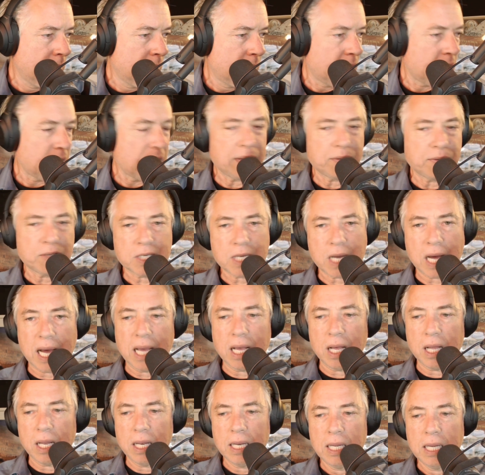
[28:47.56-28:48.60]

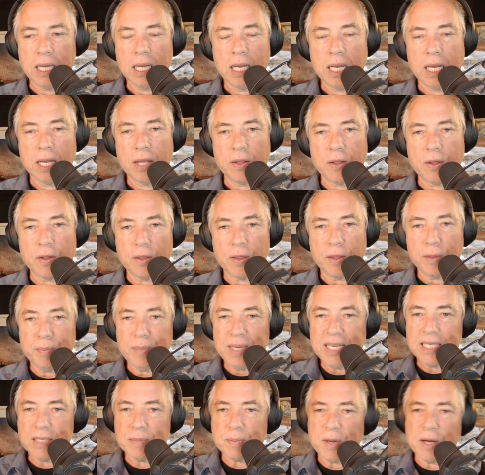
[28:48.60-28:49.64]
lifestyle, the
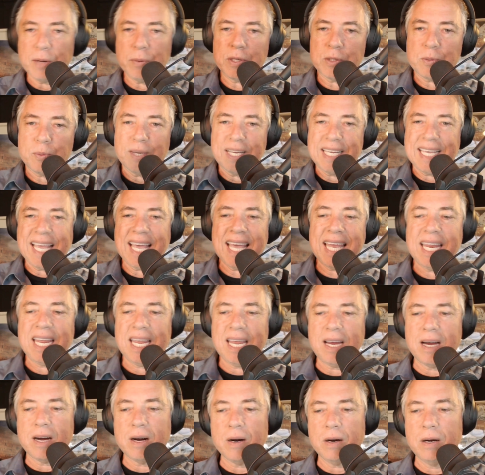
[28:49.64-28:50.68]
means by which we get
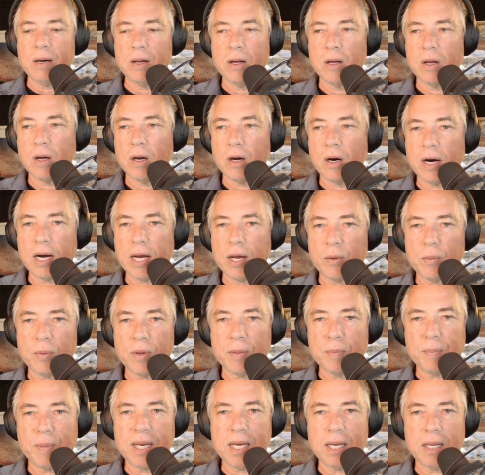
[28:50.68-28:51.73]
here, right,
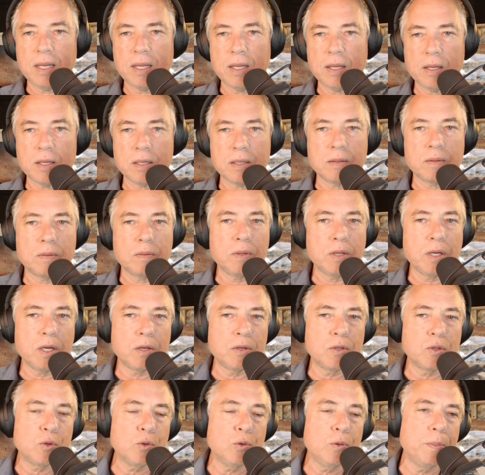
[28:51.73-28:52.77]
with many, you know,
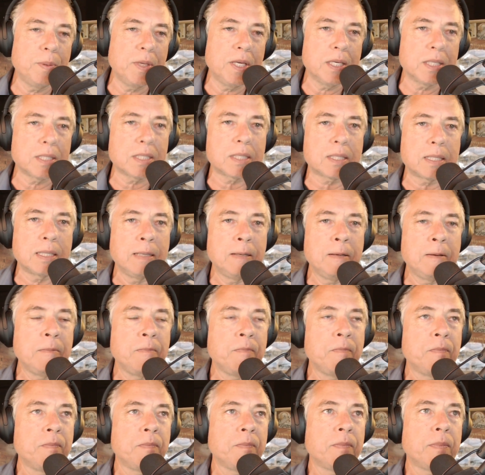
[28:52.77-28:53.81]
dubious
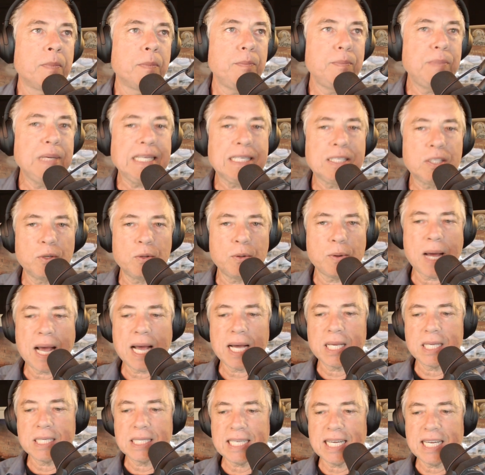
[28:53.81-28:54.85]
Me Too
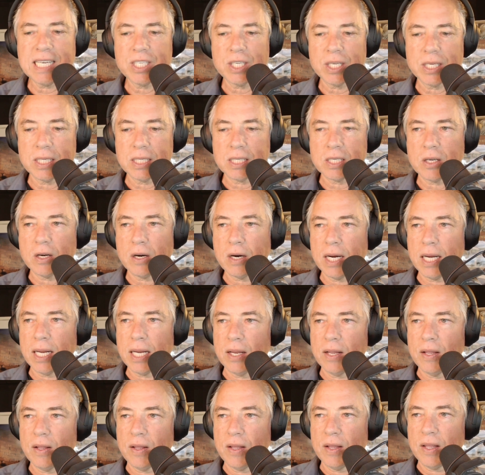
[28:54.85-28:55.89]
accusations, right,
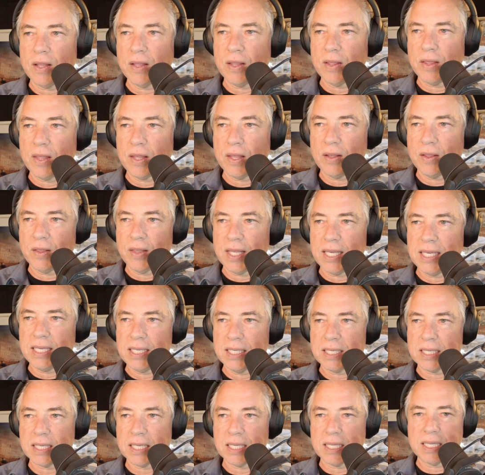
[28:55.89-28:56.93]

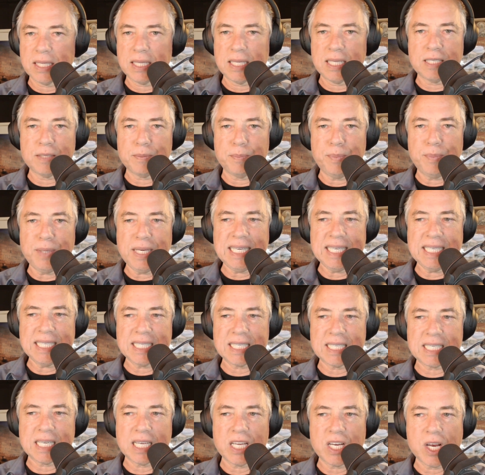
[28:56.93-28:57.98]
these
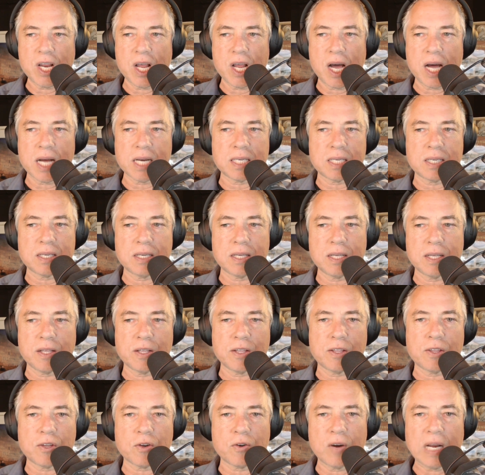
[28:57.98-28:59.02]
means are not
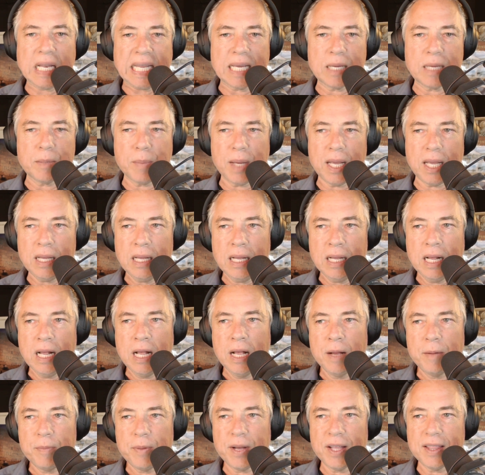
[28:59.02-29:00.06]
thrilling me,
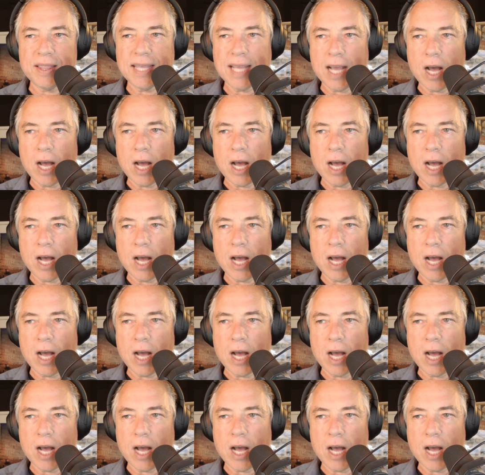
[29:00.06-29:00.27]
but the